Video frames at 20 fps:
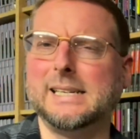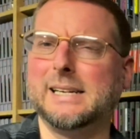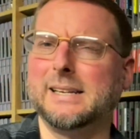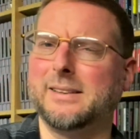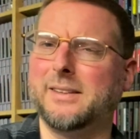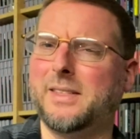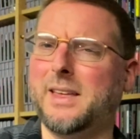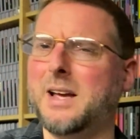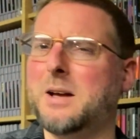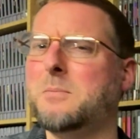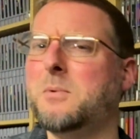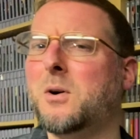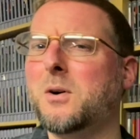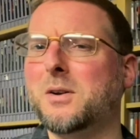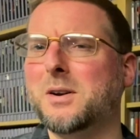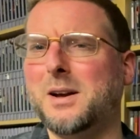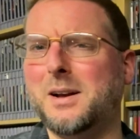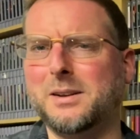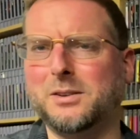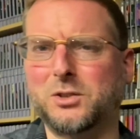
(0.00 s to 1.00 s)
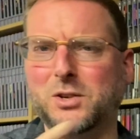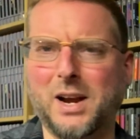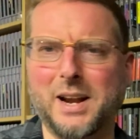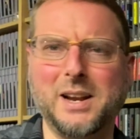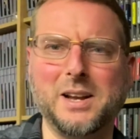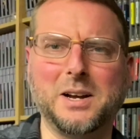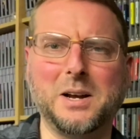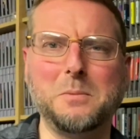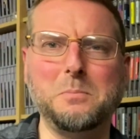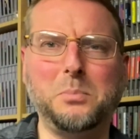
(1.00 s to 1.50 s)
the thing about uh, trying
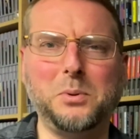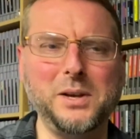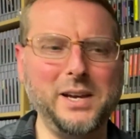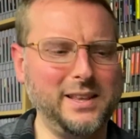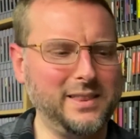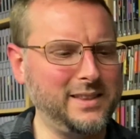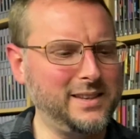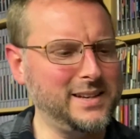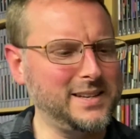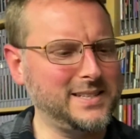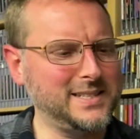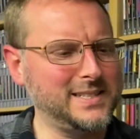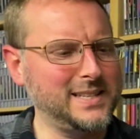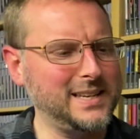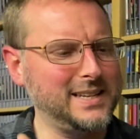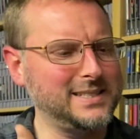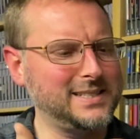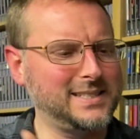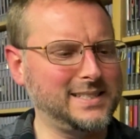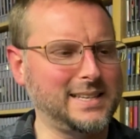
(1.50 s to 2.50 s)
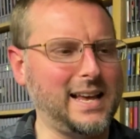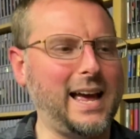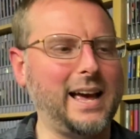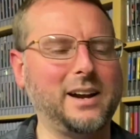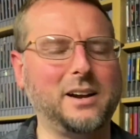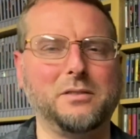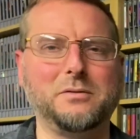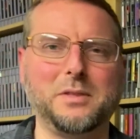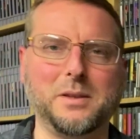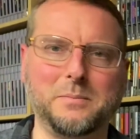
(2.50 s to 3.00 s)
to complete this
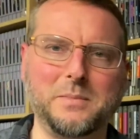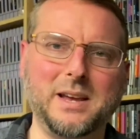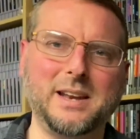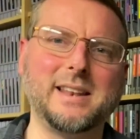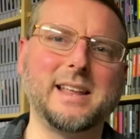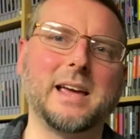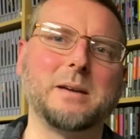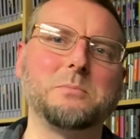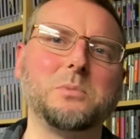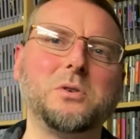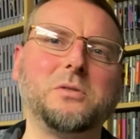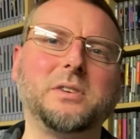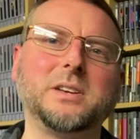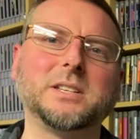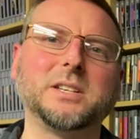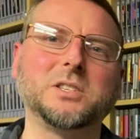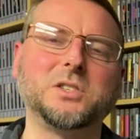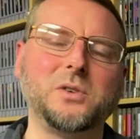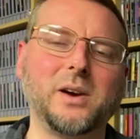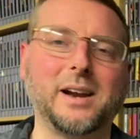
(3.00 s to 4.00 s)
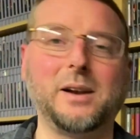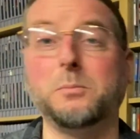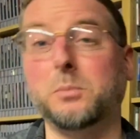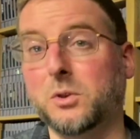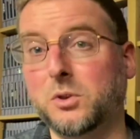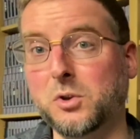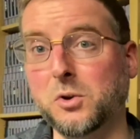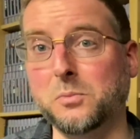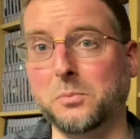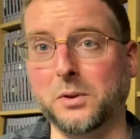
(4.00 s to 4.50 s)
set of the midnight movies is you end up
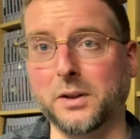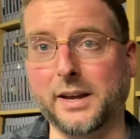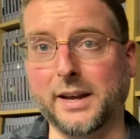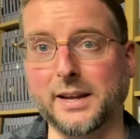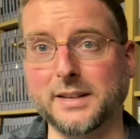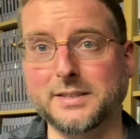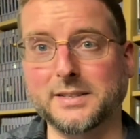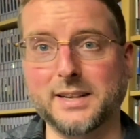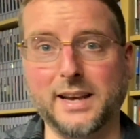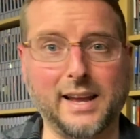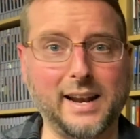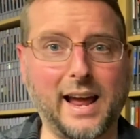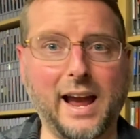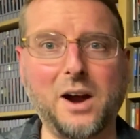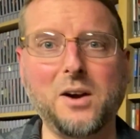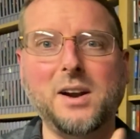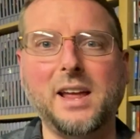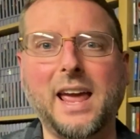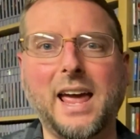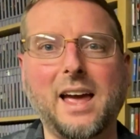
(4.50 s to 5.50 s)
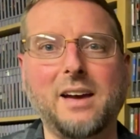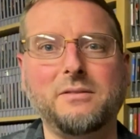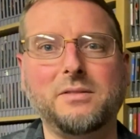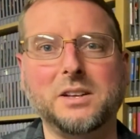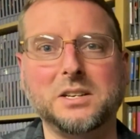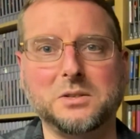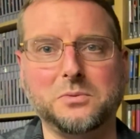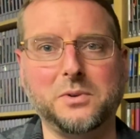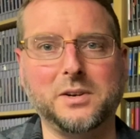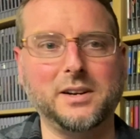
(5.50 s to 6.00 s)
with duplicates. And I already have
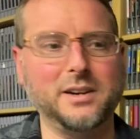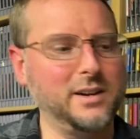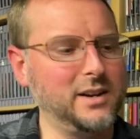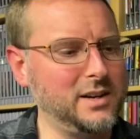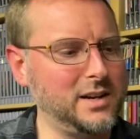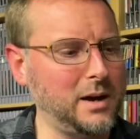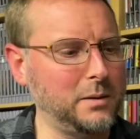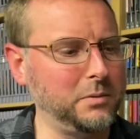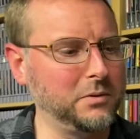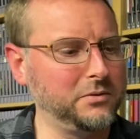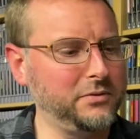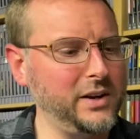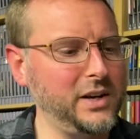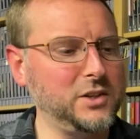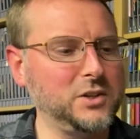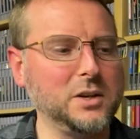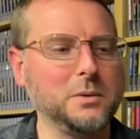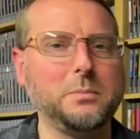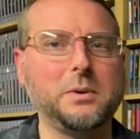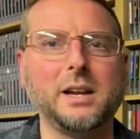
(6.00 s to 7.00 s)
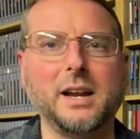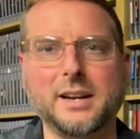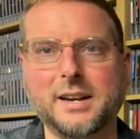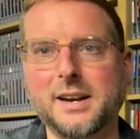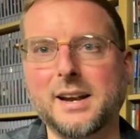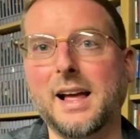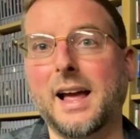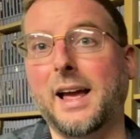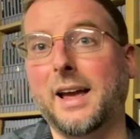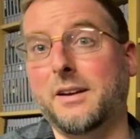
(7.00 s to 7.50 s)
this one in a double feature, but I
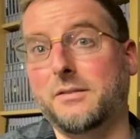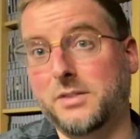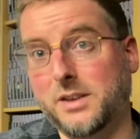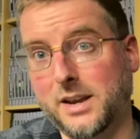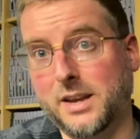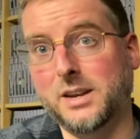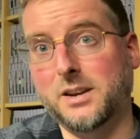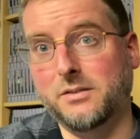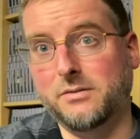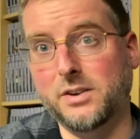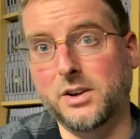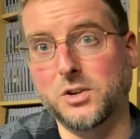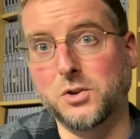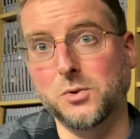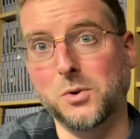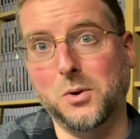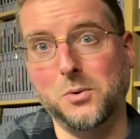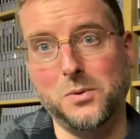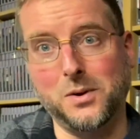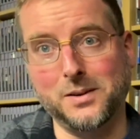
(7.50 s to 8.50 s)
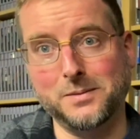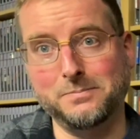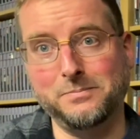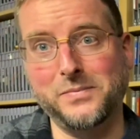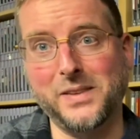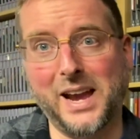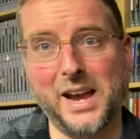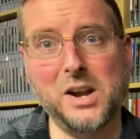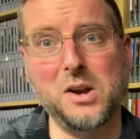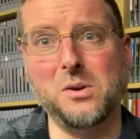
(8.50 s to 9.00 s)
did not have the individual one.
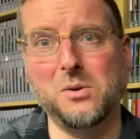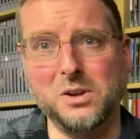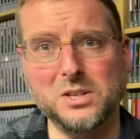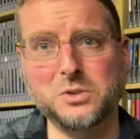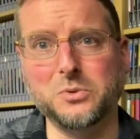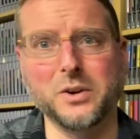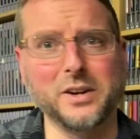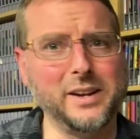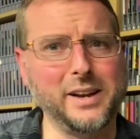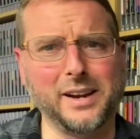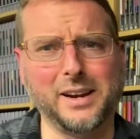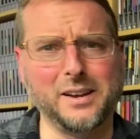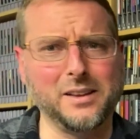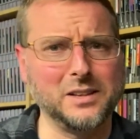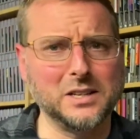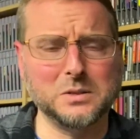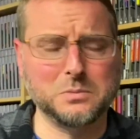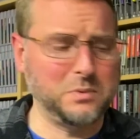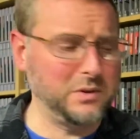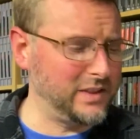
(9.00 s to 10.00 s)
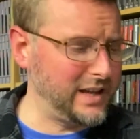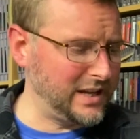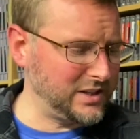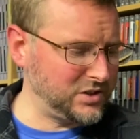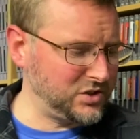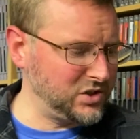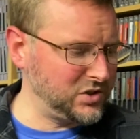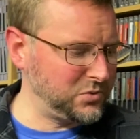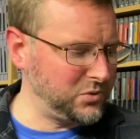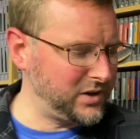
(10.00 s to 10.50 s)
I know it's ridiculous, but
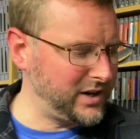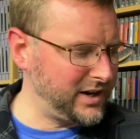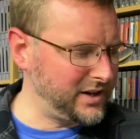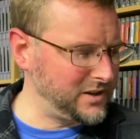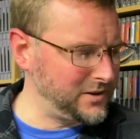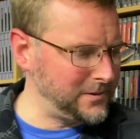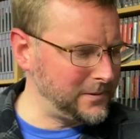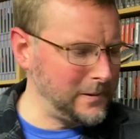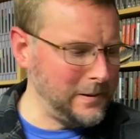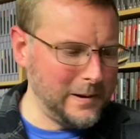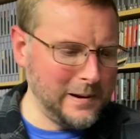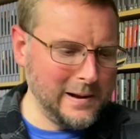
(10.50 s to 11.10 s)
that's just what I do.